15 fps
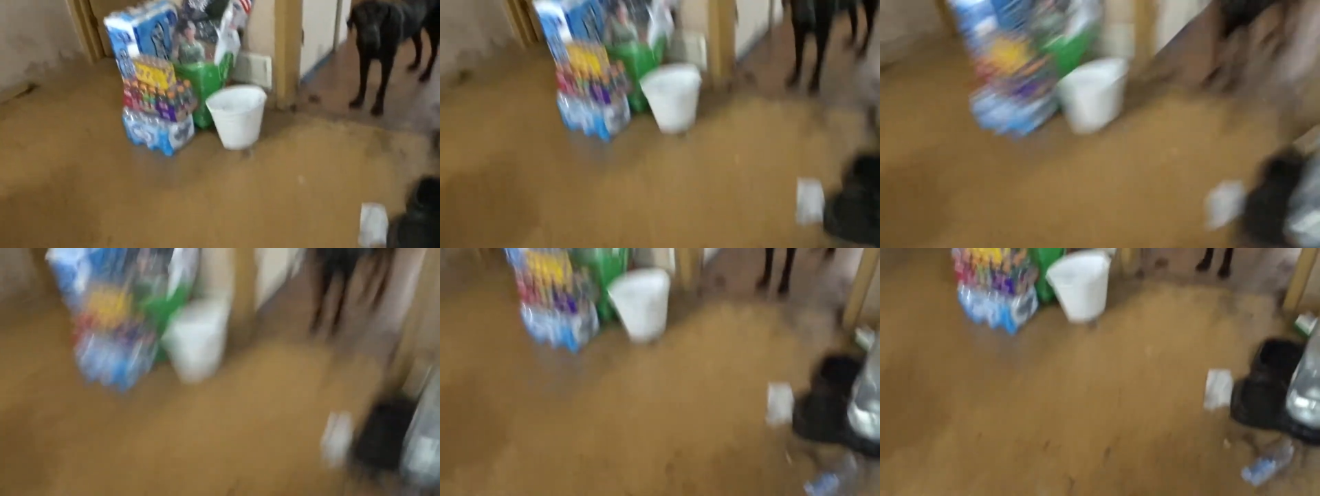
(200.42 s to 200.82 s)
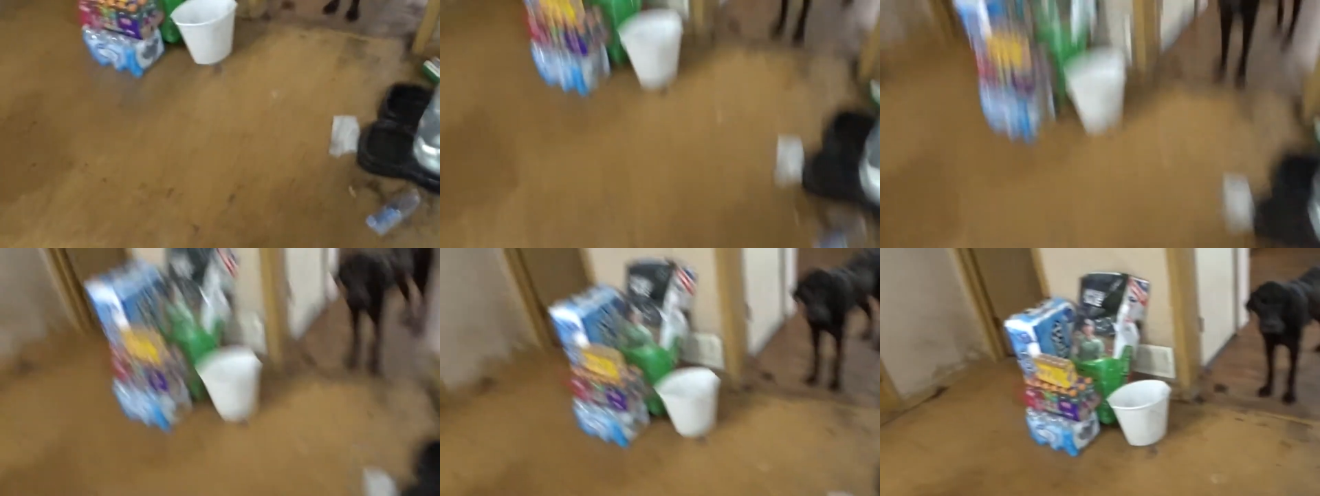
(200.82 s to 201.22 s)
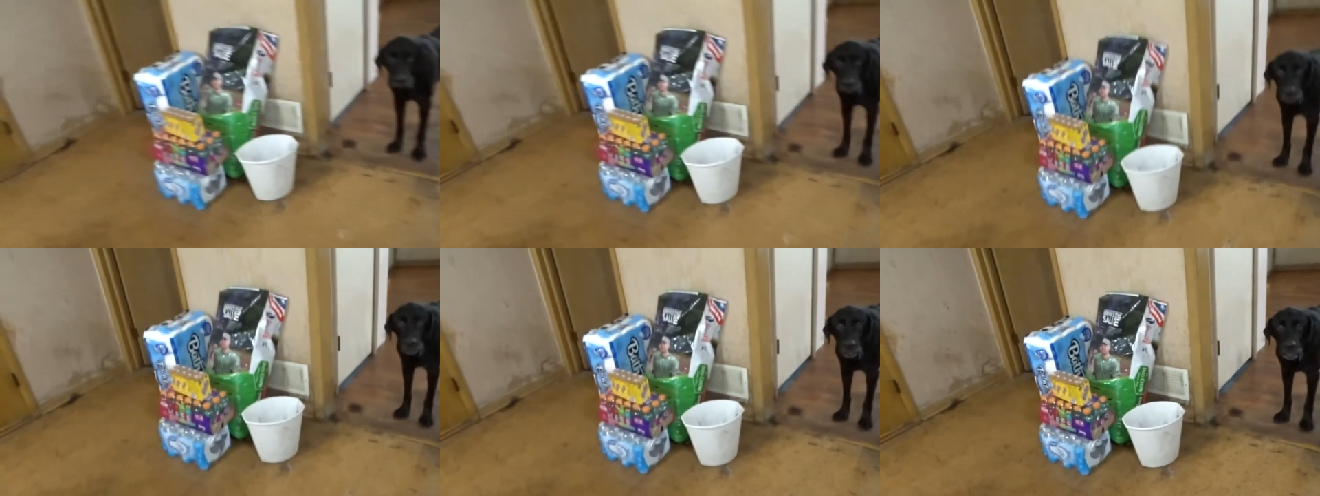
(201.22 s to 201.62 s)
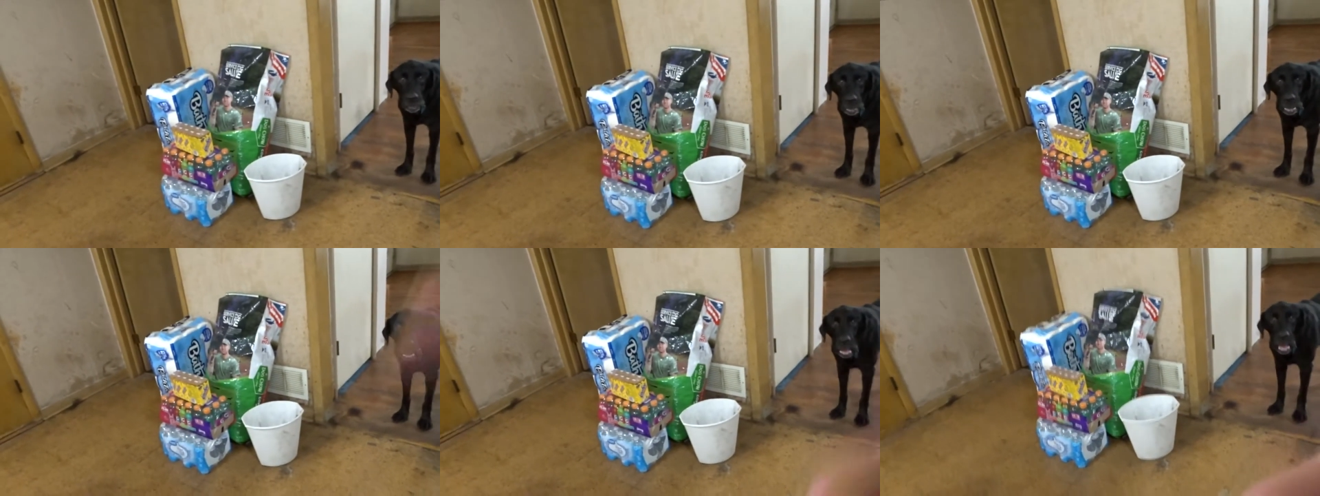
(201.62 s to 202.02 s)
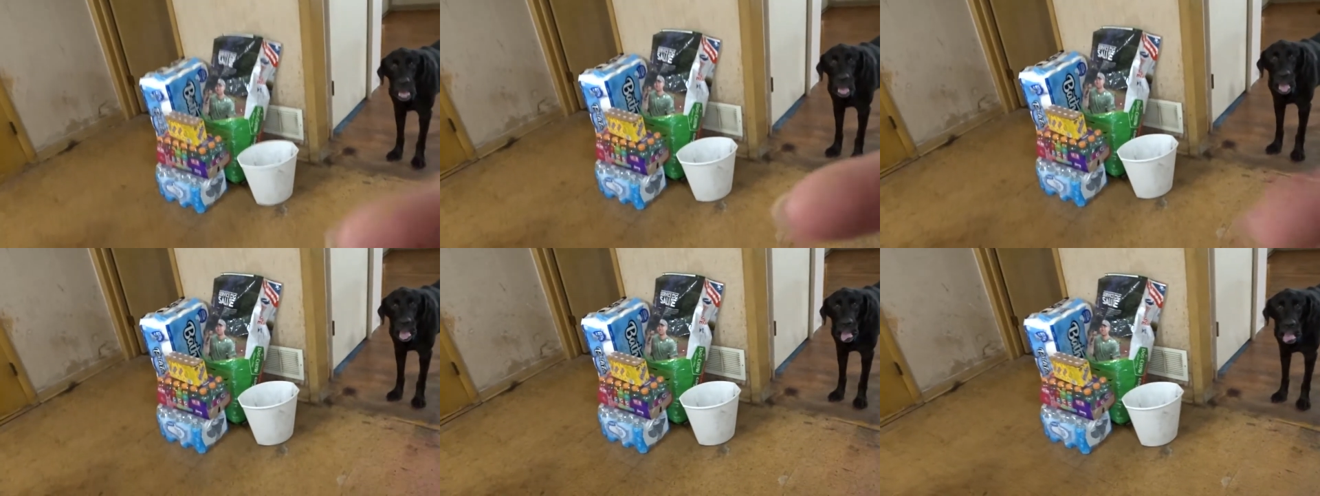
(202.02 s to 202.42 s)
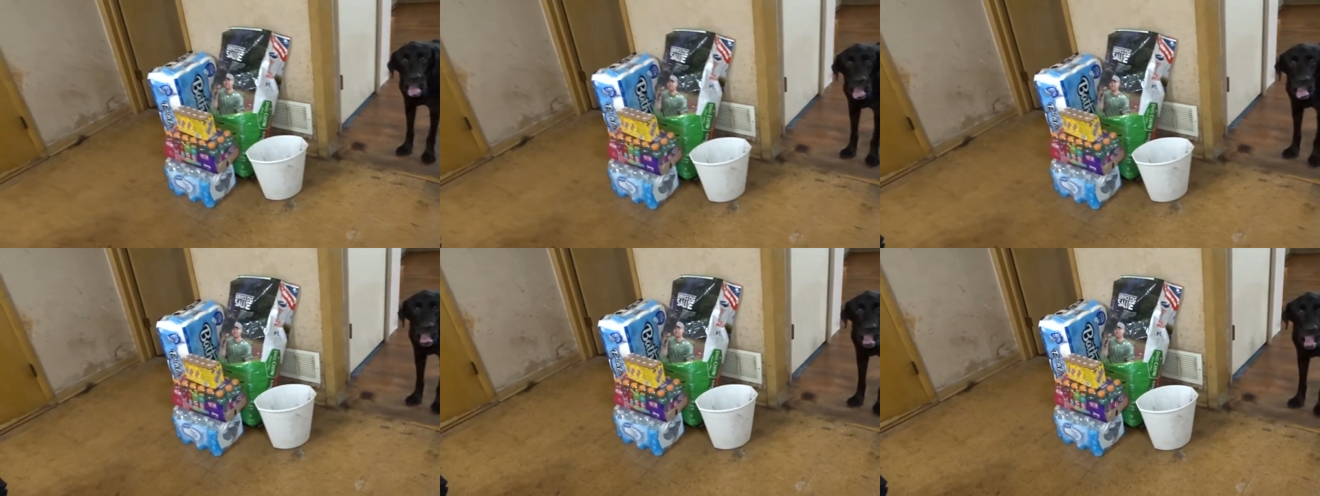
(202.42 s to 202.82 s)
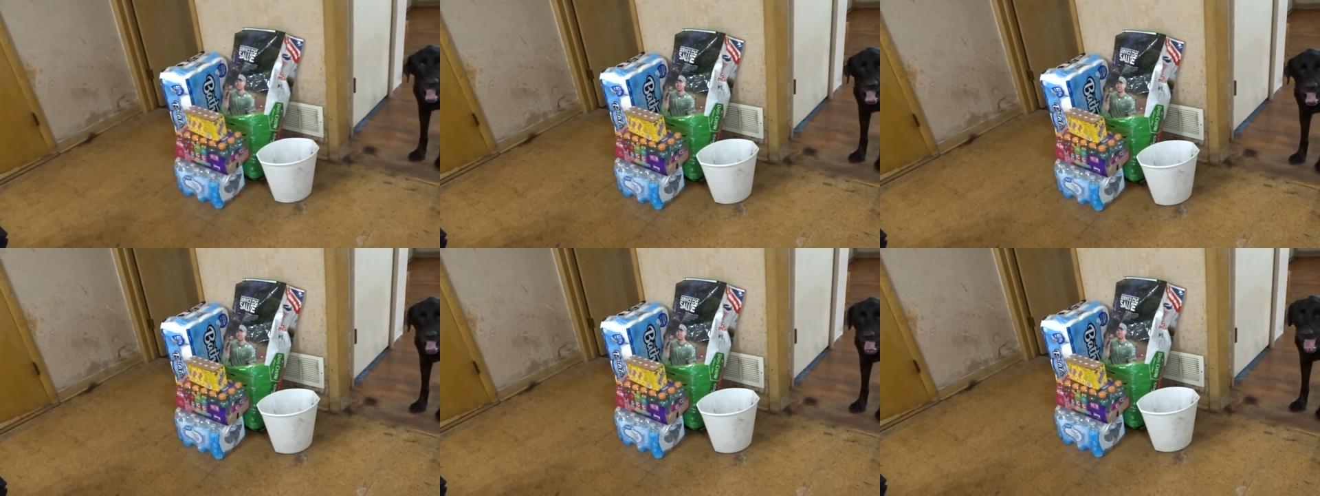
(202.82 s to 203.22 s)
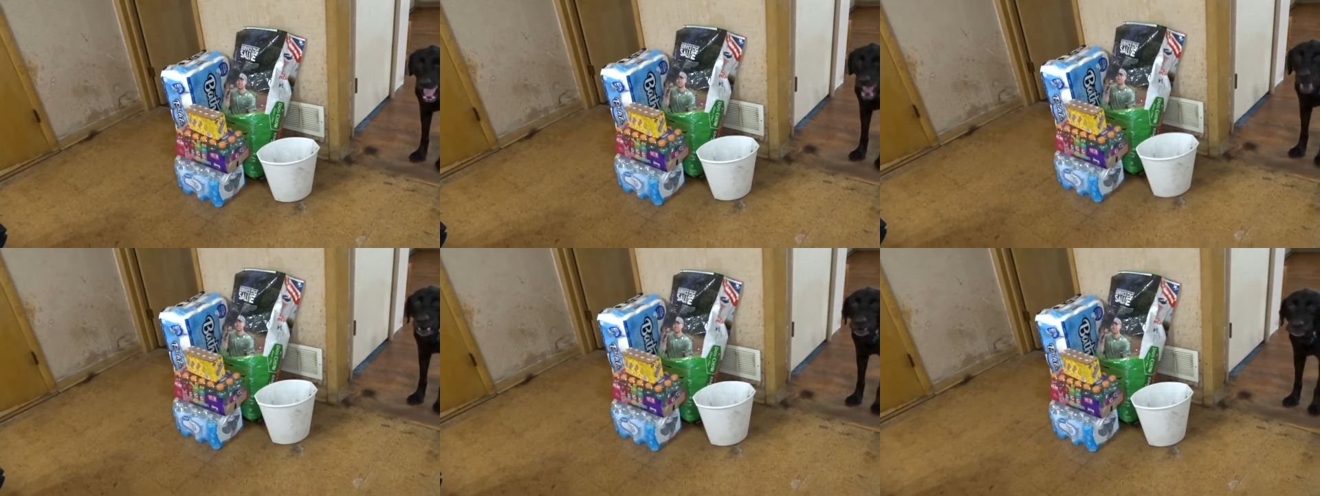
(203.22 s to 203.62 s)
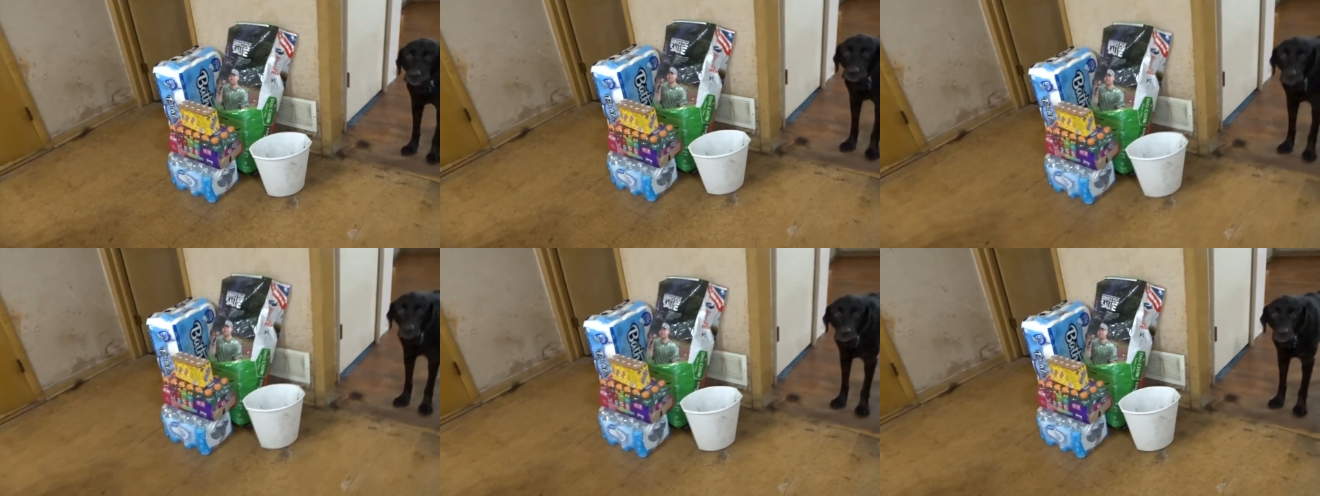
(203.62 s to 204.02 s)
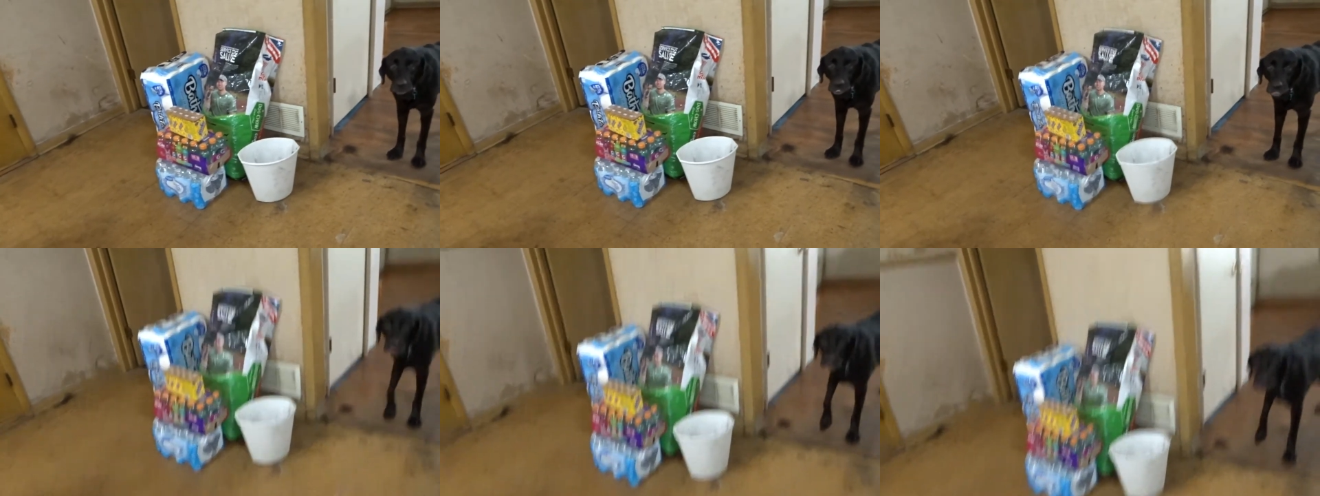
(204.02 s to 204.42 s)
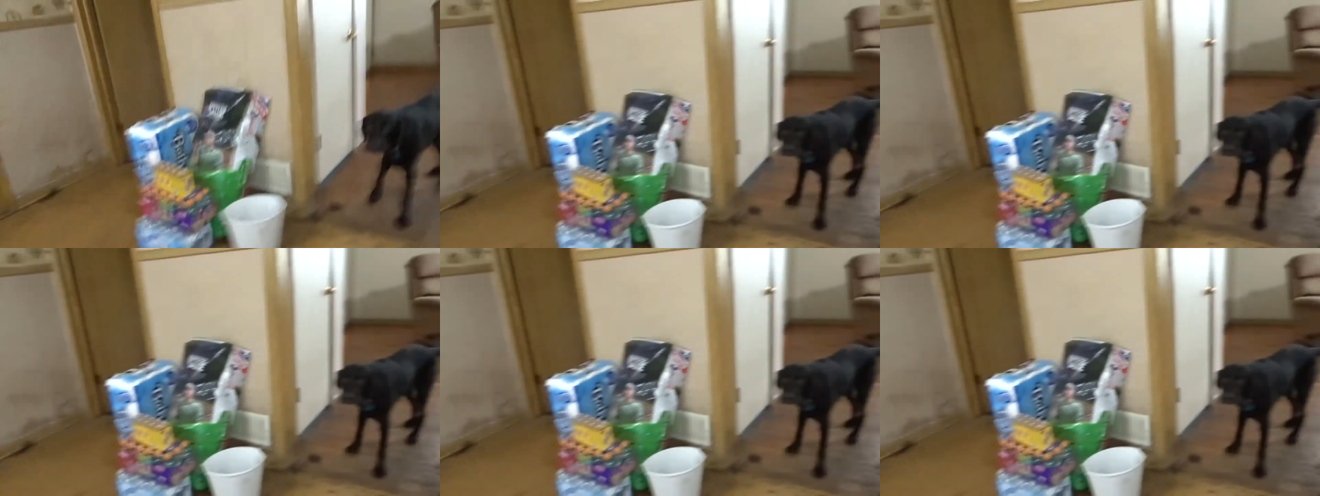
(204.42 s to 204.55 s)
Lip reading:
[unreadable: no face in view]